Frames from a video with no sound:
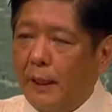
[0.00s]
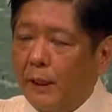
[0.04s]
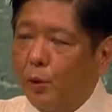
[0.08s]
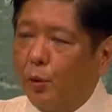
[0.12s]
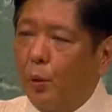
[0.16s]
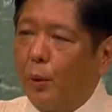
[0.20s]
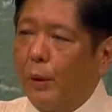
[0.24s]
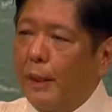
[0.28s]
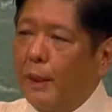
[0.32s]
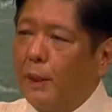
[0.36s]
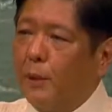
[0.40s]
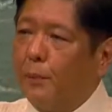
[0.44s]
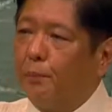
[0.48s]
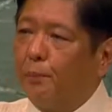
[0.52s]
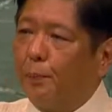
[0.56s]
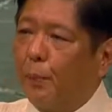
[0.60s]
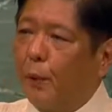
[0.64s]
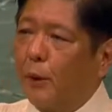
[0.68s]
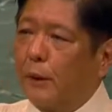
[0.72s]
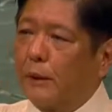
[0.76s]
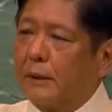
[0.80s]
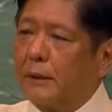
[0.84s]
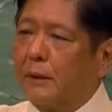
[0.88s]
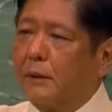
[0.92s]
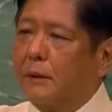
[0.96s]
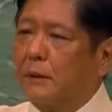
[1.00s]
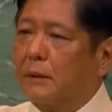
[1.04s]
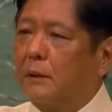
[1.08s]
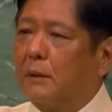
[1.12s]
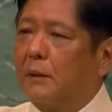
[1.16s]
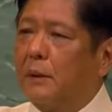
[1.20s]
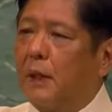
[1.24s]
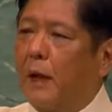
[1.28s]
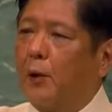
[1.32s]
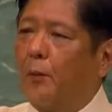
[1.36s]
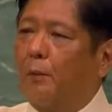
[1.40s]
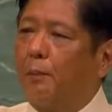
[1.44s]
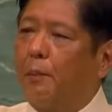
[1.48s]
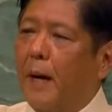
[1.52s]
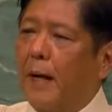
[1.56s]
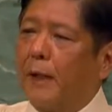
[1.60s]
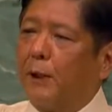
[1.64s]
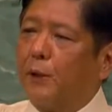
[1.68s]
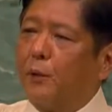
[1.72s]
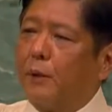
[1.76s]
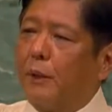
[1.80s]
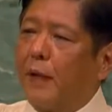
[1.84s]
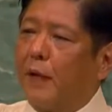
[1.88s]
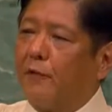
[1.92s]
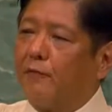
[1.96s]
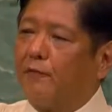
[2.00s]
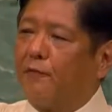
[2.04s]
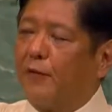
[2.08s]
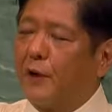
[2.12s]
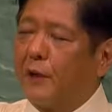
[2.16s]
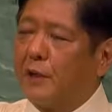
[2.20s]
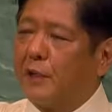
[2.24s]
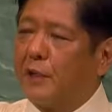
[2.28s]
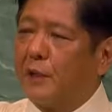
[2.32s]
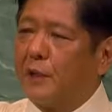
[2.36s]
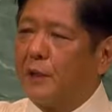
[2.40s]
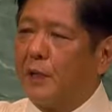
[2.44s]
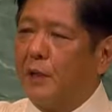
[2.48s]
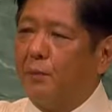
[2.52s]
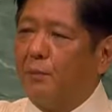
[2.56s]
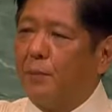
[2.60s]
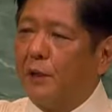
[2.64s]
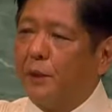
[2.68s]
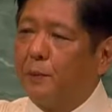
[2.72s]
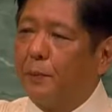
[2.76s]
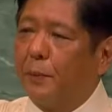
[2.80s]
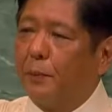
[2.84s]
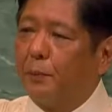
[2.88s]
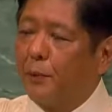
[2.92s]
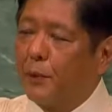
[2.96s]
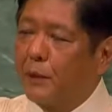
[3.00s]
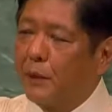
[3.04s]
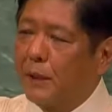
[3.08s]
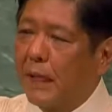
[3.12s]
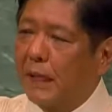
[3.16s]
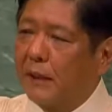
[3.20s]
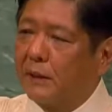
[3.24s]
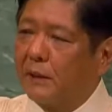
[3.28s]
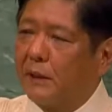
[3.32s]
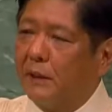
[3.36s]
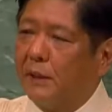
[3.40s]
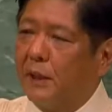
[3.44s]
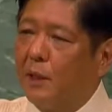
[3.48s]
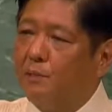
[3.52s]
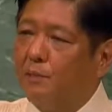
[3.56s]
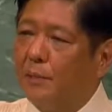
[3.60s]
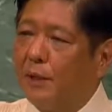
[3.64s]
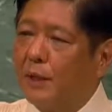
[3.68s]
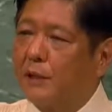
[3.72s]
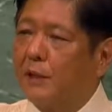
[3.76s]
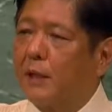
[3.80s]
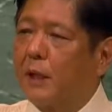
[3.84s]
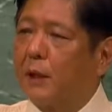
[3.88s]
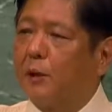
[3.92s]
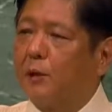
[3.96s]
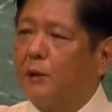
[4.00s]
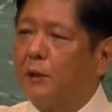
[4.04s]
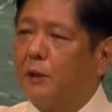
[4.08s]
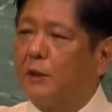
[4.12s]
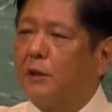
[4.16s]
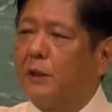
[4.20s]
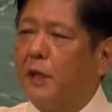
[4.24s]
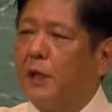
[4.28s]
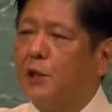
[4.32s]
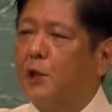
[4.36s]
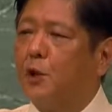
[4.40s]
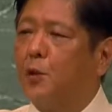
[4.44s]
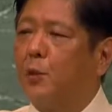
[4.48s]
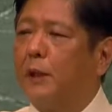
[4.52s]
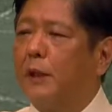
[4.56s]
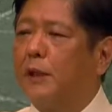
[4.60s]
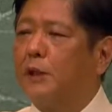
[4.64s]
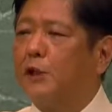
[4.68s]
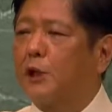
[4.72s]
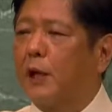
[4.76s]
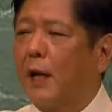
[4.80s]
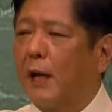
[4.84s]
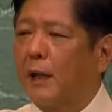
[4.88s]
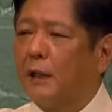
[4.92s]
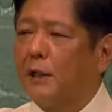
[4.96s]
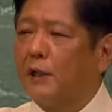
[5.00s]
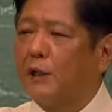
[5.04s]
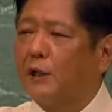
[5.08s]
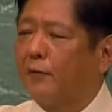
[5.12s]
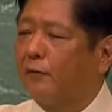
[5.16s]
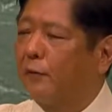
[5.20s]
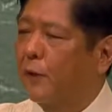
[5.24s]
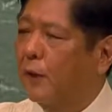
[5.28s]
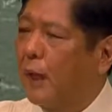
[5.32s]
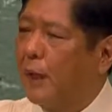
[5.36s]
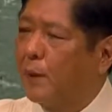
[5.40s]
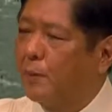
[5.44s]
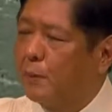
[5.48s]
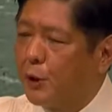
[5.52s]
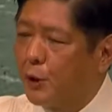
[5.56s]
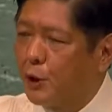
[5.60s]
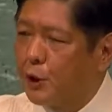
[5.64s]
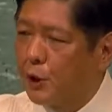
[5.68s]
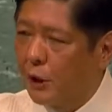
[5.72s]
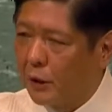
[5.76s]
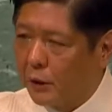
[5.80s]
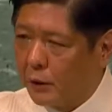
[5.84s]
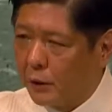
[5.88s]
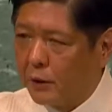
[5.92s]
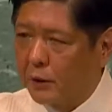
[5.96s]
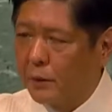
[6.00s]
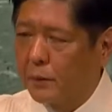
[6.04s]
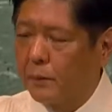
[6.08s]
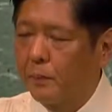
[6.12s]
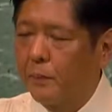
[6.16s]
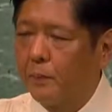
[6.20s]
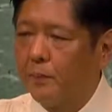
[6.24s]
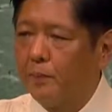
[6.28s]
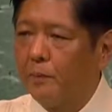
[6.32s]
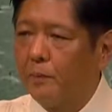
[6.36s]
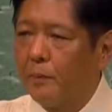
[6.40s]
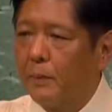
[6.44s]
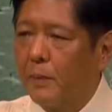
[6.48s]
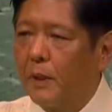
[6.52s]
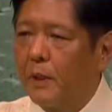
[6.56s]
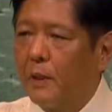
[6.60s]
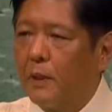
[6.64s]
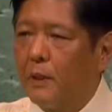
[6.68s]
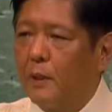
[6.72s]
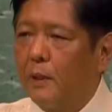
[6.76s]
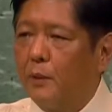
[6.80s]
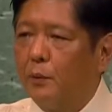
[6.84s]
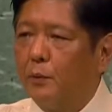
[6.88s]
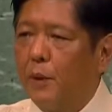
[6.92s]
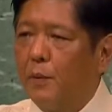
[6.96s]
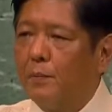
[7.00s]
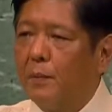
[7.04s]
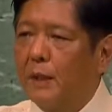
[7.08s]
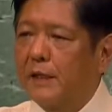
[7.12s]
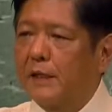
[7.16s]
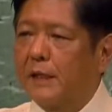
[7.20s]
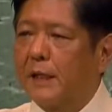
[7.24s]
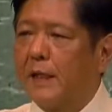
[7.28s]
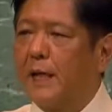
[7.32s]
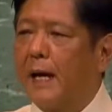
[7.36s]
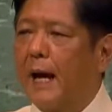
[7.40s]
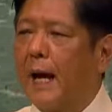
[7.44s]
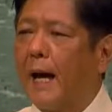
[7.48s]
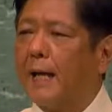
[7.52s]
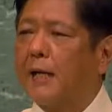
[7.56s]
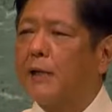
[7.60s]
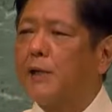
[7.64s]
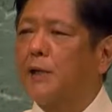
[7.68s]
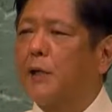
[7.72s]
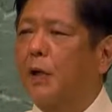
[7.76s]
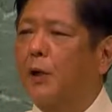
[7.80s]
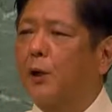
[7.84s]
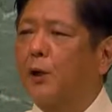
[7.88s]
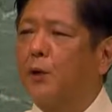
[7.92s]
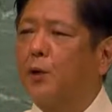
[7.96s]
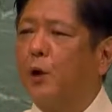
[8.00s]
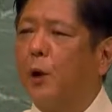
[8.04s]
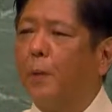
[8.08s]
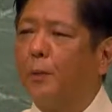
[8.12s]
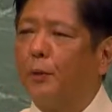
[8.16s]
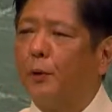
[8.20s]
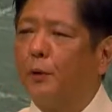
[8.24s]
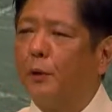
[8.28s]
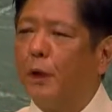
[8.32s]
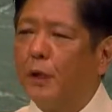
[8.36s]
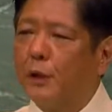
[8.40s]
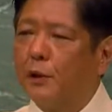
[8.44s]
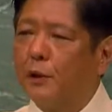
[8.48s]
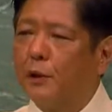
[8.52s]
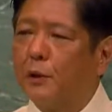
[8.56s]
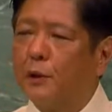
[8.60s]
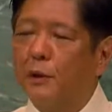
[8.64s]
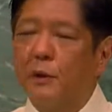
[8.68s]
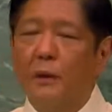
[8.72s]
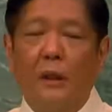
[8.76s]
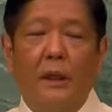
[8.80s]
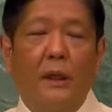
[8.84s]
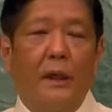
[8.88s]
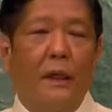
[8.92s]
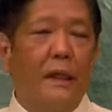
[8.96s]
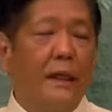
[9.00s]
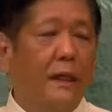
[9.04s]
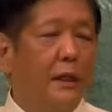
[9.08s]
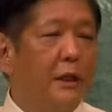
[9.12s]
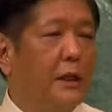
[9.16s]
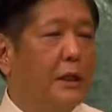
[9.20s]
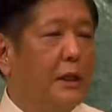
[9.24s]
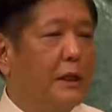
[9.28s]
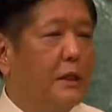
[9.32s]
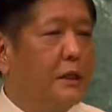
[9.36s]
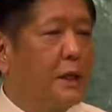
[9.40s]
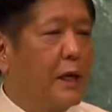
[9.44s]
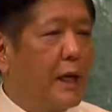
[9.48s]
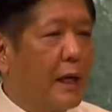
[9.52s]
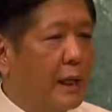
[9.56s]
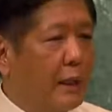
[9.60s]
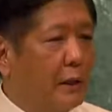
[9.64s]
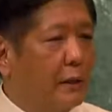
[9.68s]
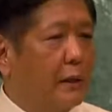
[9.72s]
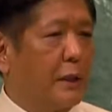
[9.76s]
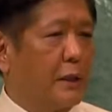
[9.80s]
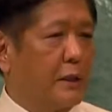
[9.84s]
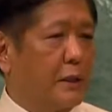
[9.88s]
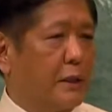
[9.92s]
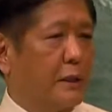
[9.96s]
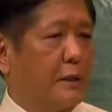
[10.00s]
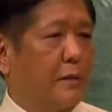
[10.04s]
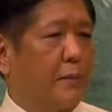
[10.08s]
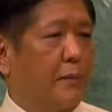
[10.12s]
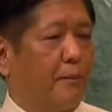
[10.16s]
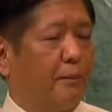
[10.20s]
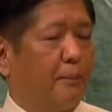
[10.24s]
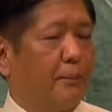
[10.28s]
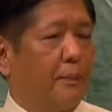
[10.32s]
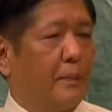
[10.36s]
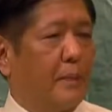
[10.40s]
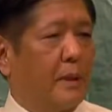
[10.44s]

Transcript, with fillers: Equally important, our biodiversity must be protected amidst the continuing challenge of climate change. We must enhance our cooperation in these areas.